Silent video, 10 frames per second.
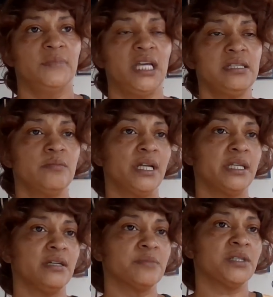That's
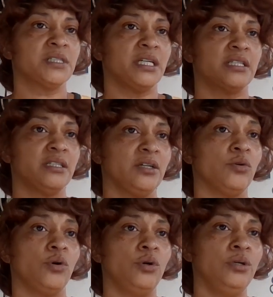somebody that's protected
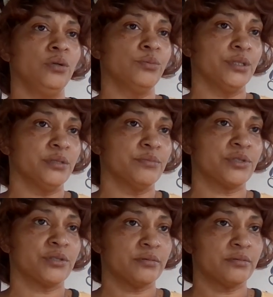on all realms,